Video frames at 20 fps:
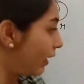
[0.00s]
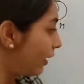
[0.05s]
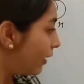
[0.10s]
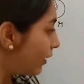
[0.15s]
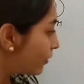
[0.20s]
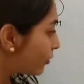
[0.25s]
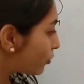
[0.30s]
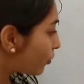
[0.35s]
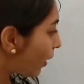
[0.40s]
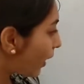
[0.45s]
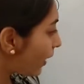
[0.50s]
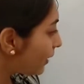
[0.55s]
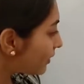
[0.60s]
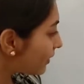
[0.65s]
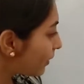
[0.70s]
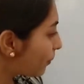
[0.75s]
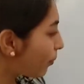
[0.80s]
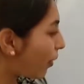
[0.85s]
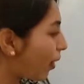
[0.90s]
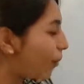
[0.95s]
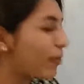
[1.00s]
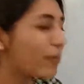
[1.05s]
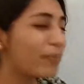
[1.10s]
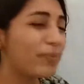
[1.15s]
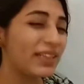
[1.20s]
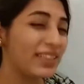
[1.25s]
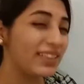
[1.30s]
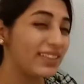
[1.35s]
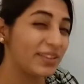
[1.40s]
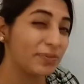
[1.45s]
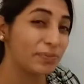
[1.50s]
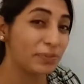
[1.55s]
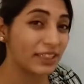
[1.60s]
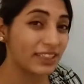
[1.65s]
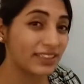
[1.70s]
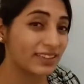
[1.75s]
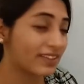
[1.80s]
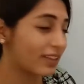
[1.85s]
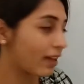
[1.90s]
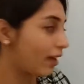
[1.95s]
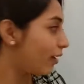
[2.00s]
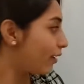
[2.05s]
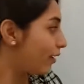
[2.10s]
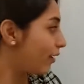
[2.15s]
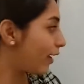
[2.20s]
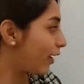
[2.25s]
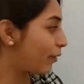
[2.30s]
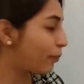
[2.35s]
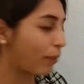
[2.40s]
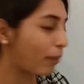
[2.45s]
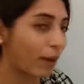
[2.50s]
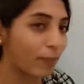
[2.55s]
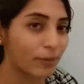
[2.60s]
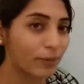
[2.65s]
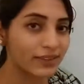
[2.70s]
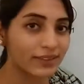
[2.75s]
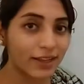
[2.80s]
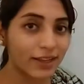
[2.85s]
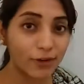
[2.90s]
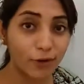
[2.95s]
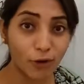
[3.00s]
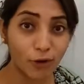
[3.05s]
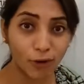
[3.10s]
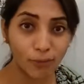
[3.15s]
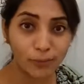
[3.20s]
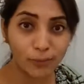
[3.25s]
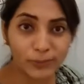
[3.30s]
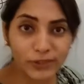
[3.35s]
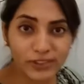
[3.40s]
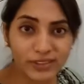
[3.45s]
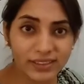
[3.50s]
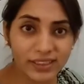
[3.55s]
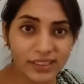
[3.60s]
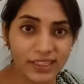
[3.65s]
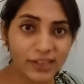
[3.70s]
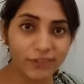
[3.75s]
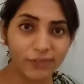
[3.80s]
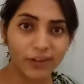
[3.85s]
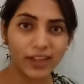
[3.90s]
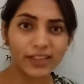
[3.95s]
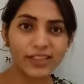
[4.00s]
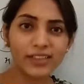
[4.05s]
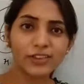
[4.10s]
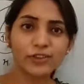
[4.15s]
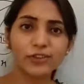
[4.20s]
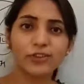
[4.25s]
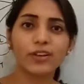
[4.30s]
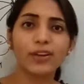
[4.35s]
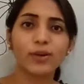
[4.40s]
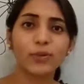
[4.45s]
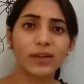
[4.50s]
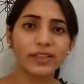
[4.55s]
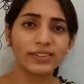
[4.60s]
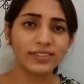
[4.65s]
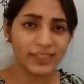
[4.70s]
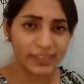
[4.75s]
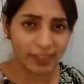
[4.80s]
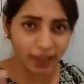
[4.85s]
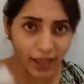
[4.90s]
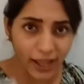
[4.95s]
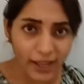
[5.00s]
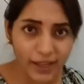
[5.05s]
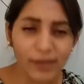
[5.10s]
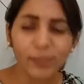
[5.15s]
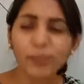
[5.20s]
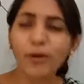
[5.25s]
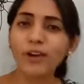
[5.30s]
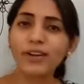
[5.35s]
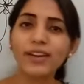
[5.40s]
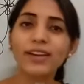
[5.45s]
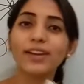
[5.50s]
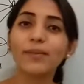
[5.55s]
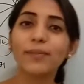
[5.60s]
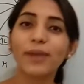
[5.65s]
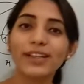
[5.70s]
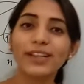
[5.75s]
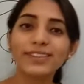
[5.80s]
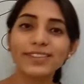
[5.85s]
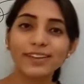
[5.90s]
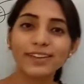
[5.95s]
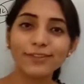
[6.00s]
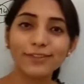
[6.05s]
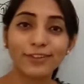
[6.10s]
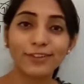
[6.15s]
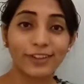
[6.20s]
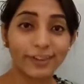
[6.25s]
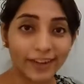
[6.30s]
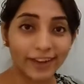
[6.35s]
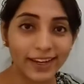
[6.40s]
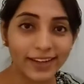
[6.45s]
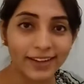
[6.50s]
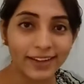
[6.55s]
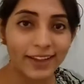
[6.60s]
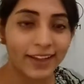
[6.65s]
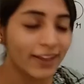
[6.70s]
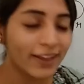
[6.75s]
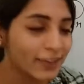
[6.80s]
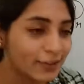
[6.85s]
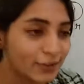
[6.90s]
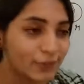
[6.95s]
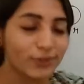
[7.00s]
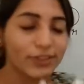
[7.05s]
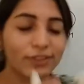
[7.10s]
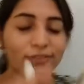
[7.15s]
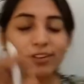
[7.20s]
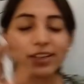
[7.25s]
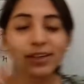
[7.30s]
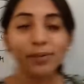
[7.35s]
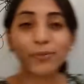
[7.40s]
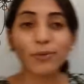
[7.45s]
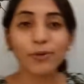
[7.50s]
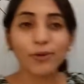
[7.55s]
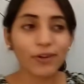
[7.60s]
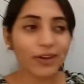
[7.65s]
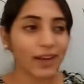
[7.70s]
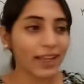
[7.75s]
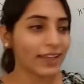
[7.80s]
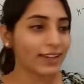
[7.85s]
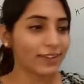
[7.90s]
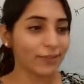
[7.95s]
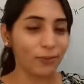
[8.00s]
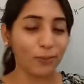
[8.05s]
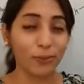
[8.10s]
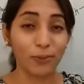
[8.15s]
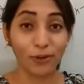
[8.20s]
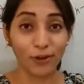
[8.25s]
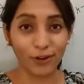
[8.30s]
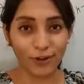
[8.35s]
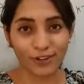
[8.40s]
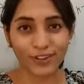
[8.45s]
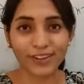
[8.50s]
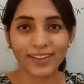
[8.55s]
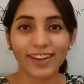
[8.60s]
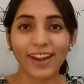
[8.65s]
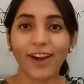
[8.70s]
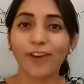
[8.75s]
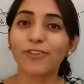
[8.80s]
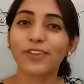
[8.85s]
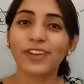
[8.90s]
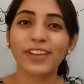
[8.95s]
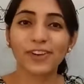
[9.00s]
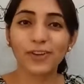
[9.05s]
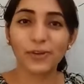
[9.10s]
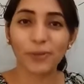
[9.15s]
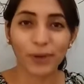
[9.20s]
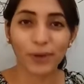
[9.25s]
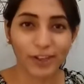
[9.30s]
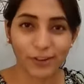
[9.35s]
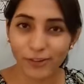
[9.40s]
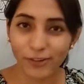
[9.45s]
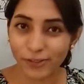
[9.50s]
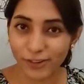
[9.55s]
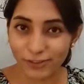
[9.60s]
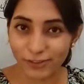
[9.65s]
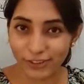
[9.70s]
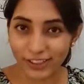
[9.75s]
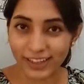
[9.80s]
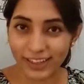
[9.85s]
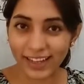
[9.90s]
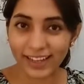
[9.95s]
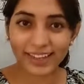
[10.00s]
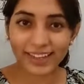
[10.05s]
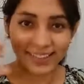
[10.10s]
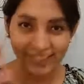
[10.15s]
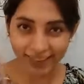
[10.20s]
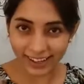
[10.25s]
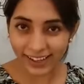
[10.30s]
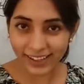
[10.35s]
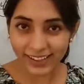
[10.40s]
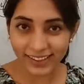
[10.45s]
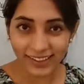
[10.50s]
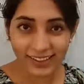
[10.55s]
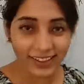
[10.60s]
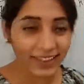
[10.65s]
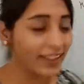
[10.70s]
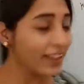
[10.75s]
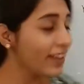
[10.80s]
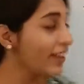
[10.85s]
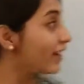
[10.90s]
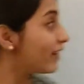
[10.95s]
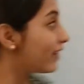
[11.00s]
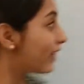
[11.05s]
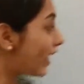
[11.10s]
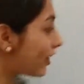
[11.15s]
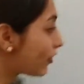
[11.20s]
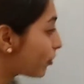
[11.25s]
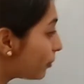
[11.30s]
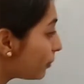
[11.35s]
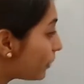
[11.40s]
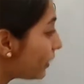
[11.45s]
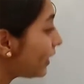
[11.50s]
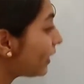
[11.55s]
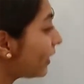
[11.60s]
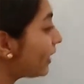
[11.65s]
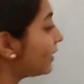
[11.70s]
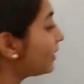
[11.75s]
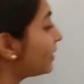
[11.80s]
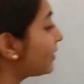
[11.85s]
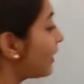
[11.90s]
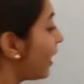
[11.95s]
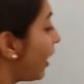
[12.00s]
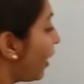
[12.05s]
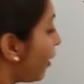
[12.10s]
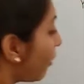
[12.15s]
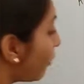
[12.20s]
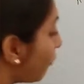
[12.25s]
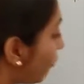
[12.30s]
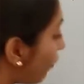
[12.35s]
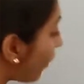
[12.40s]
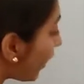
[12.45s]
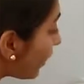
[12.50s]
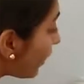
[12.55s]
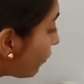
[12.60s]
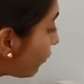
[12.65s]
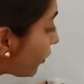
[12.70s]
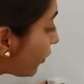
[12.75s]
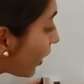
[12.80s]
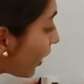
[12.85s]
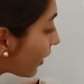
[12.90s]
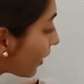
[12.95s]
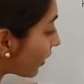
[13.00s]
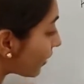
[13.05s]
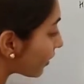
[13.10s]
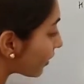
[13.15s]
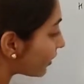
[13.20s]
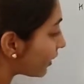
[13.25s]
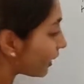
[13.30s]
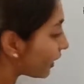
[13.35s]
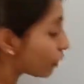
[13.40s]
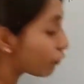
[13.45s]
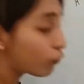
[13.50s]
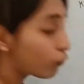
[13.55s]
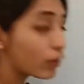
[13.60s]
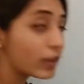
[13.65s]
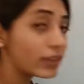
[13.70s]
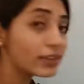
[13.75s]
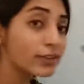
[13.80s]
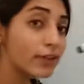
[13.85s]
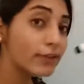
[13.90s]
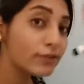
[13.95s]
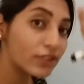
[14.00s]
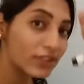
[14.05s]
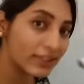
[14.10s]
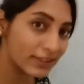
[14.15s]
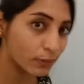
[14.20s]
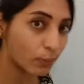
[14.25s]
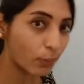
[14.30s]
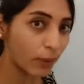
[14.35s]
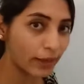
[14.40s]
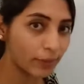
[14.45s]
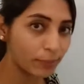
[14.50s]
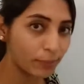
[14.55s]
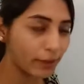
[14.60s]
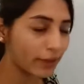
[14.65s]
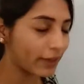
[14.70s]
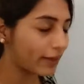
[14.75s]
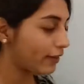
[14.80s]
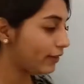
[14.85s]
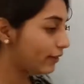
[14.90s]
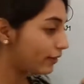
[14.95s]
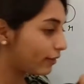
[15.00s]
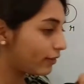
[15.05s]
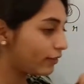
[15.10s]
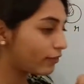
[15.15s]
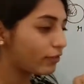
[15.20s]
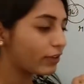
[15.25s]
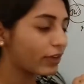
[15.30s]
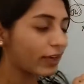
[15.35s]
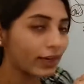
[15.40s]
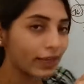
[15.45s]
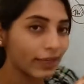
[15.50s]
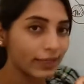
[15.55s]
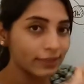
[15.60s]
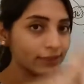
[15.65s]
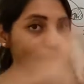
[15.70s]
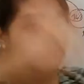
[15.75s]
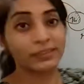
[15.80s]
So I say, Papa, please, pizza. And Papa is like, obviously, why are you requesting? I am ordering myself, right? So we feel more like, whoa, now we can do whatever we feel like, right? That means when we are under the influence of just one parent, we are like,